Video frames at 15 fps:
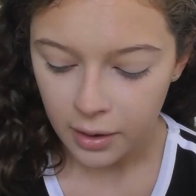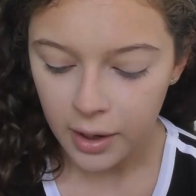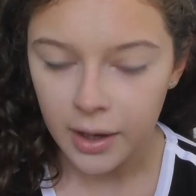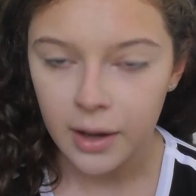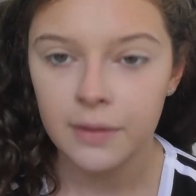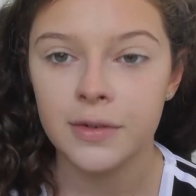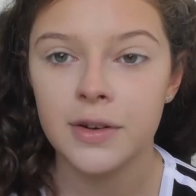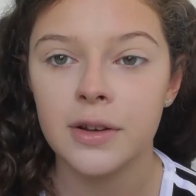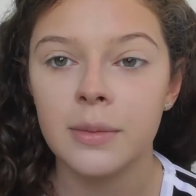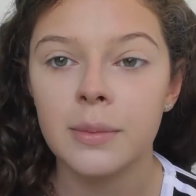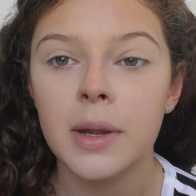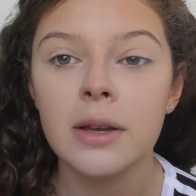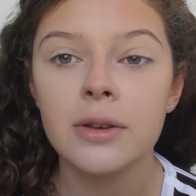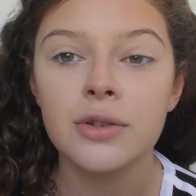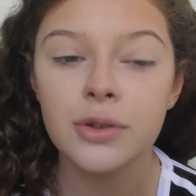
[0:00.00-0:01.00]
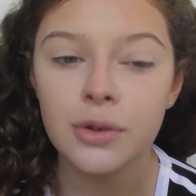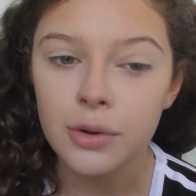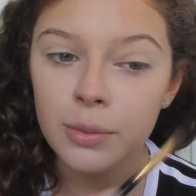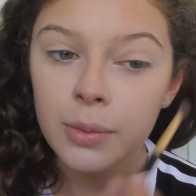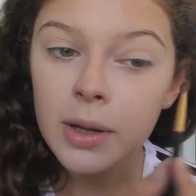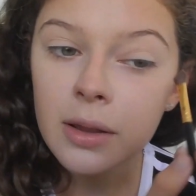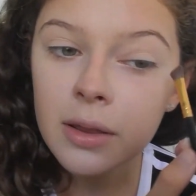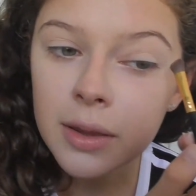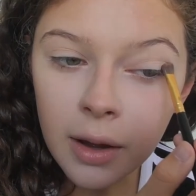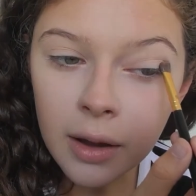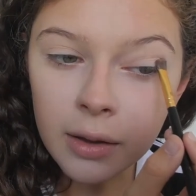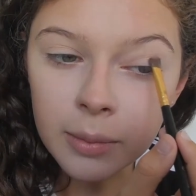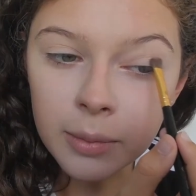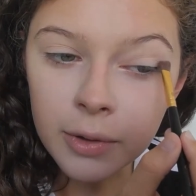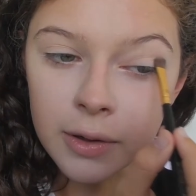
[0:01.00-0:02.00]
I have to make do with
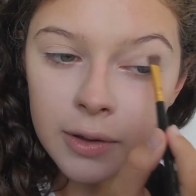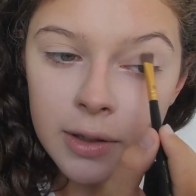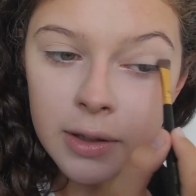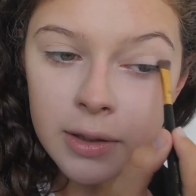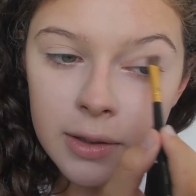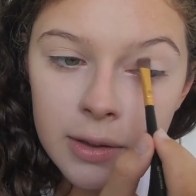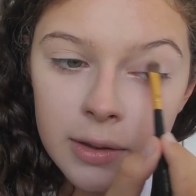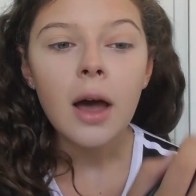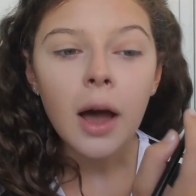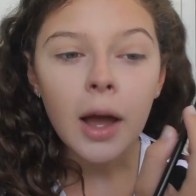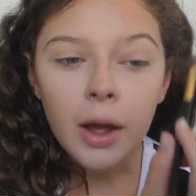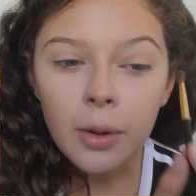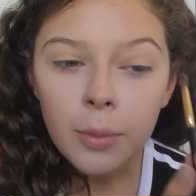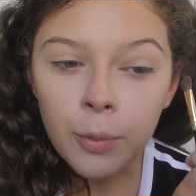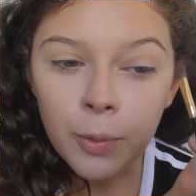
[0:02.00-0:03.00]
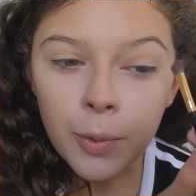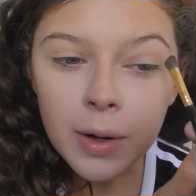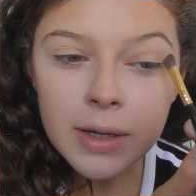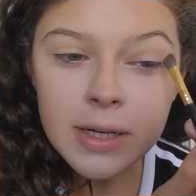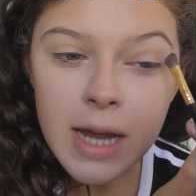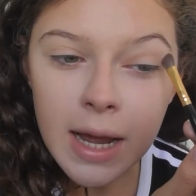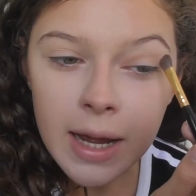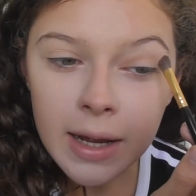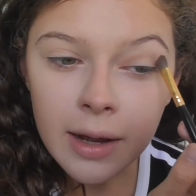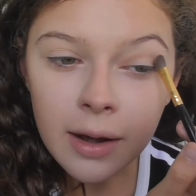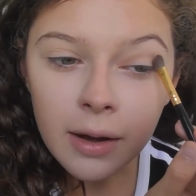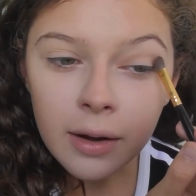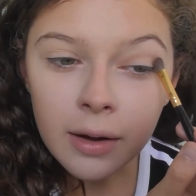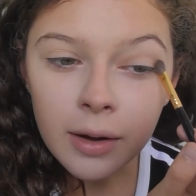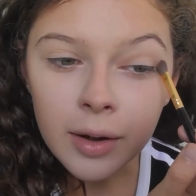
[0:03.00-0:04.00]
other brushes. I hope one day
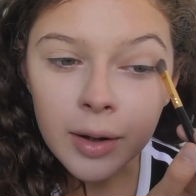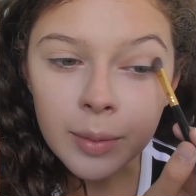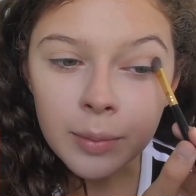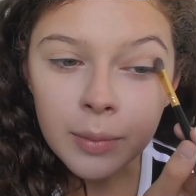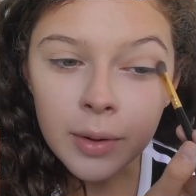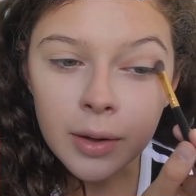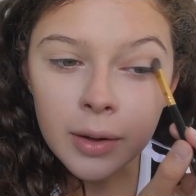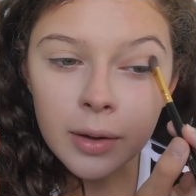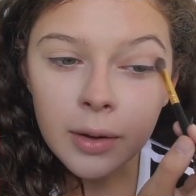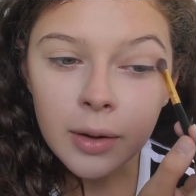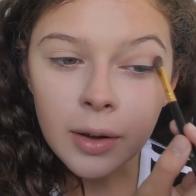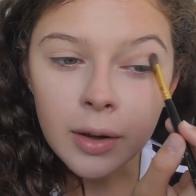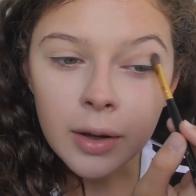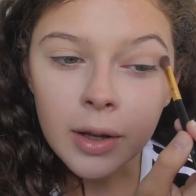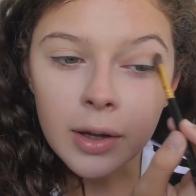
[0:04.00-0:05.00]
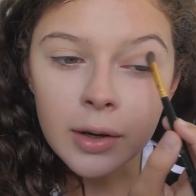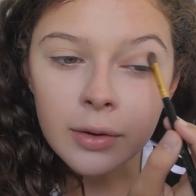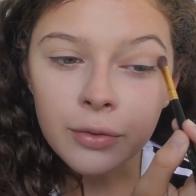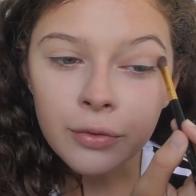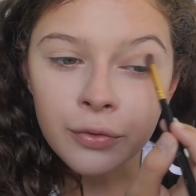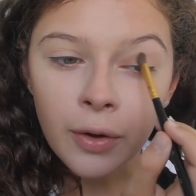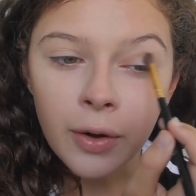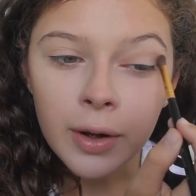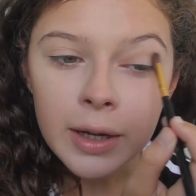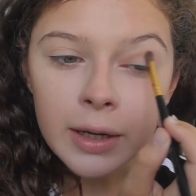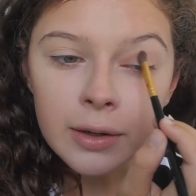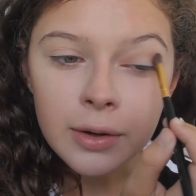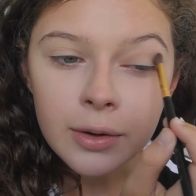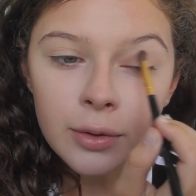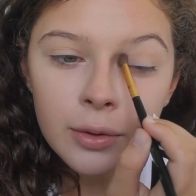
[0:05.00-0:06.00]
I'm gonna
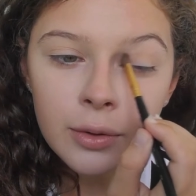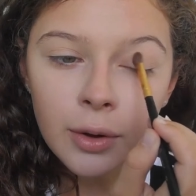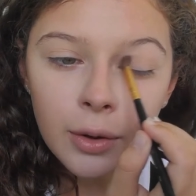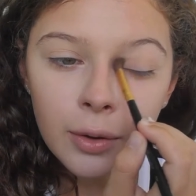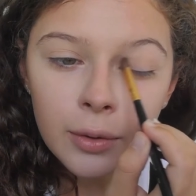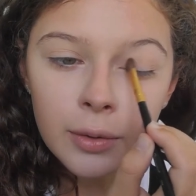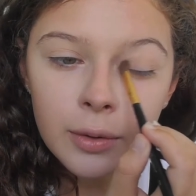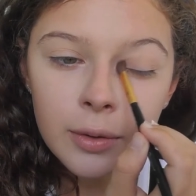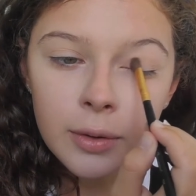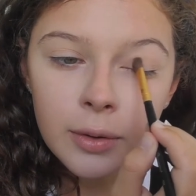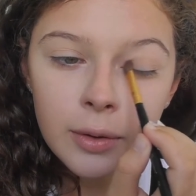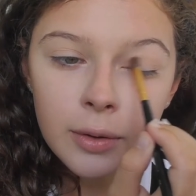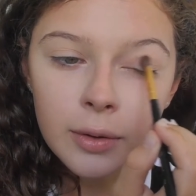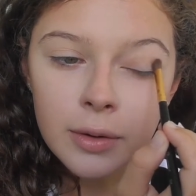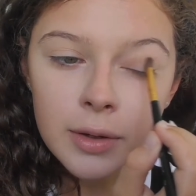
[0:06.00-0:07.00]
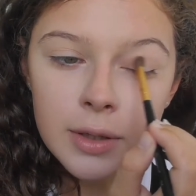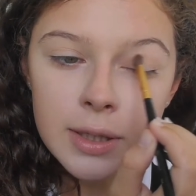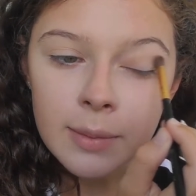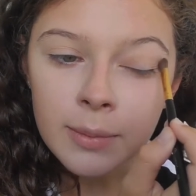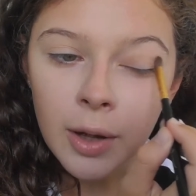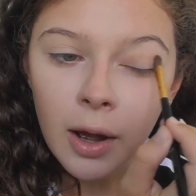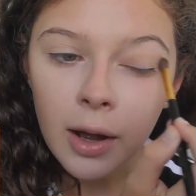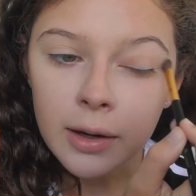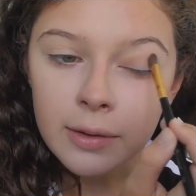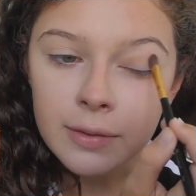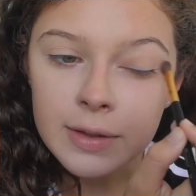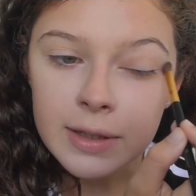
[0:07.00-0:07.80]
find, you know, some kind of